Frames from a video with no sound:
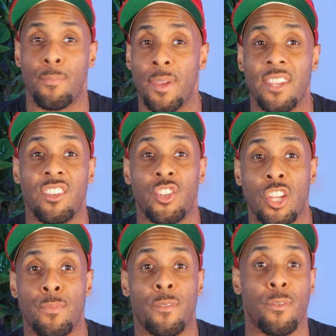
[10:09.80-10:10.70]
biggest
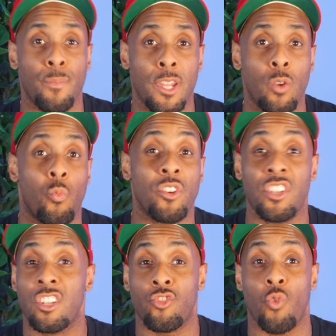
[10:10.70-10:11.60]
adjustment for me
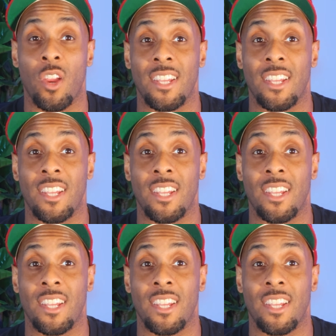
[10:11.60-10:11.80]
wasn't the drawing